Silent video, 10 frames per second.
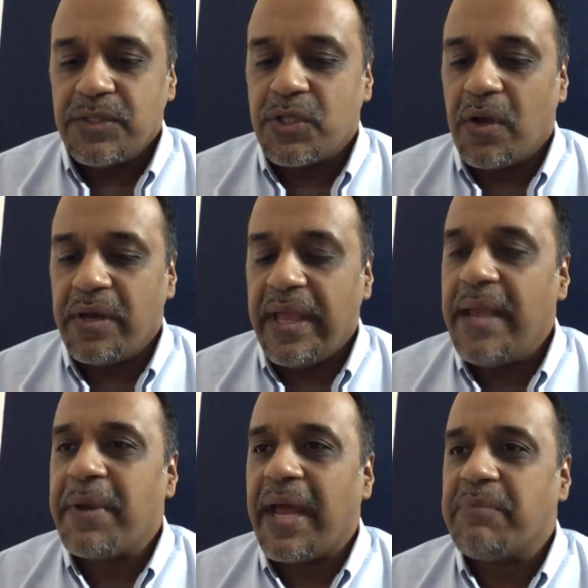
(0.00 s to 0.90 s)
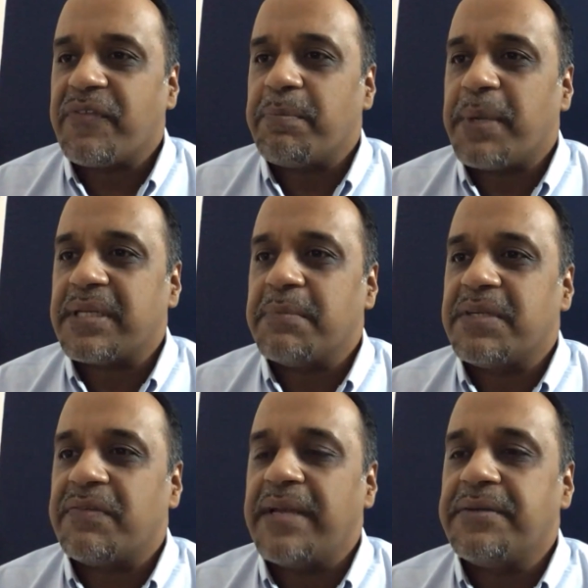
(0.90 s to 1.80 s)
John Abraham from Pattam
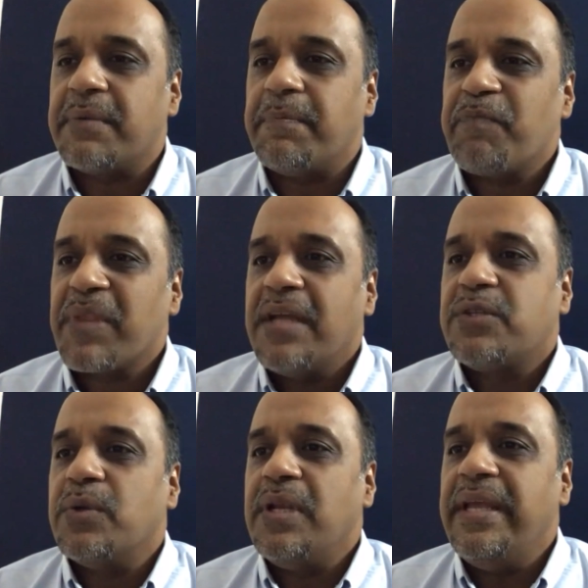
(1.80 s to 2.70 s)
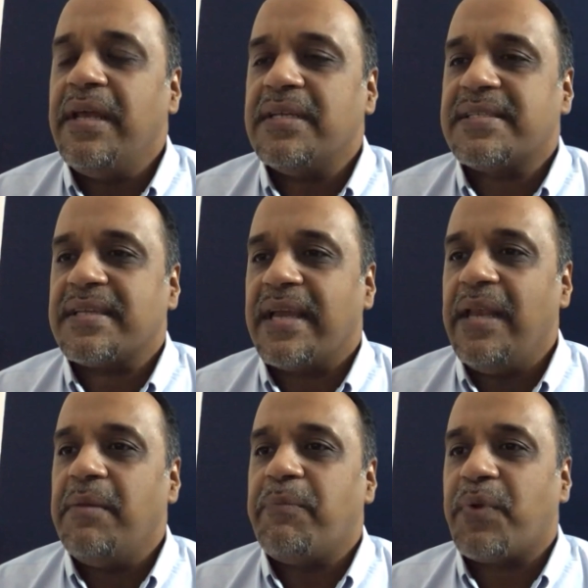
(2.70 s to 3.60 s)
Trivandrum to lead us
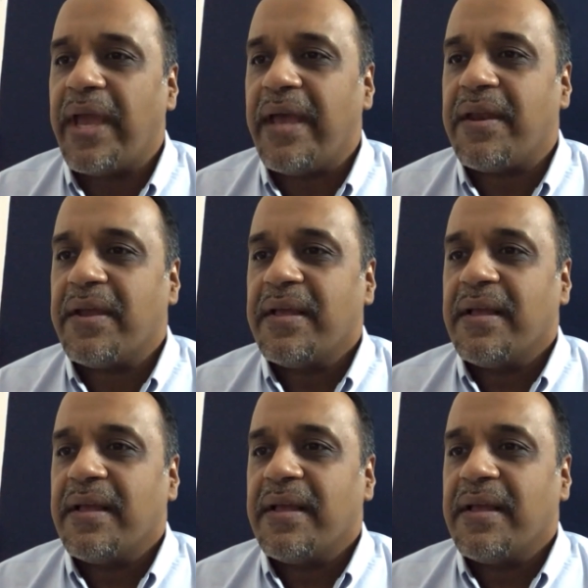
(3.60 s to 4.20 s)
in prayer.